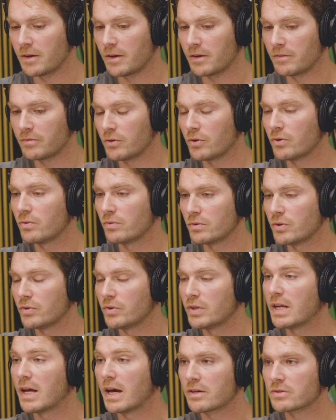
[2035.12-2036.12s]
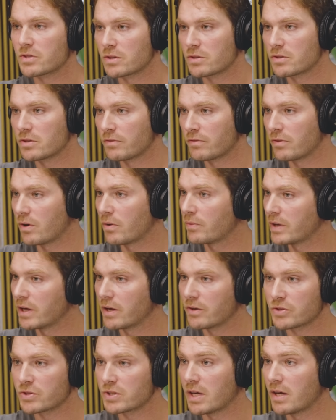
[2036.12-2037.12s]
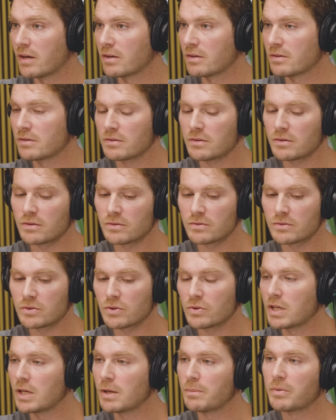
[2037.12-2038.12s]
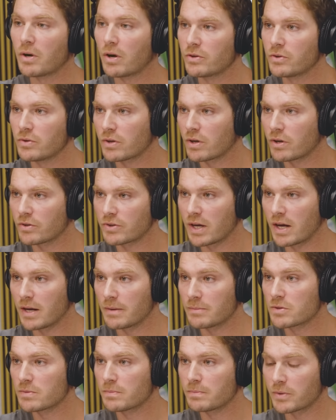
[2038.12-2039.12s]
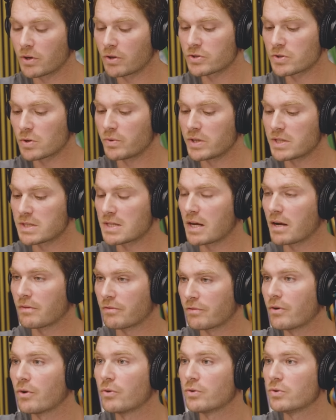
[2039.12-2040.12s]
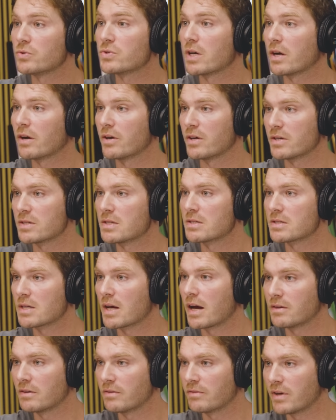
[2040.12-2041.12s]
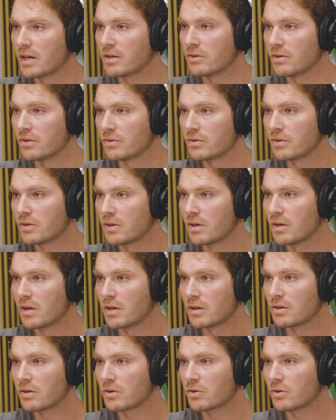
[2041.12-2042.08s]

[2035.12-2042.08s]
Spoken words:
if you need access to your phone, we understand. You keep it on you at all times. But also, we set up phone use areas inside the venue. They're